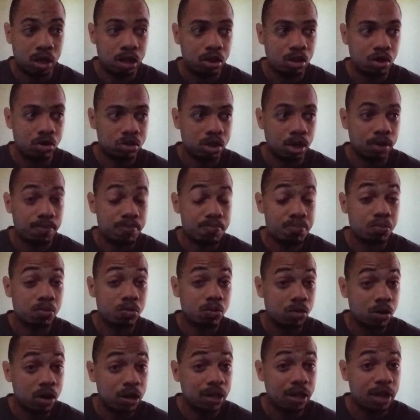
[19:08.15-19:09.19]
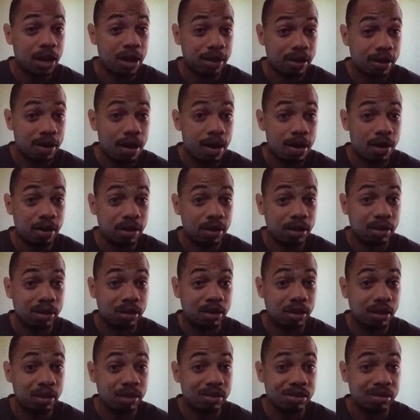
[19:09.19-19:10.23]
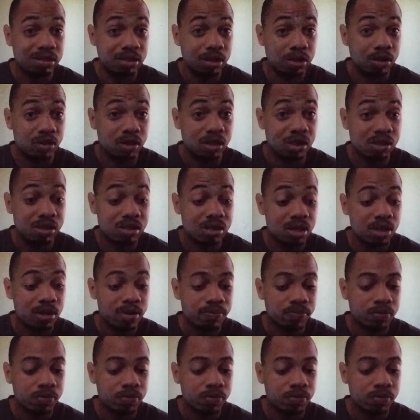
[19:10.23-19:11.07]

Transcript: and those are pretty iconic in the series.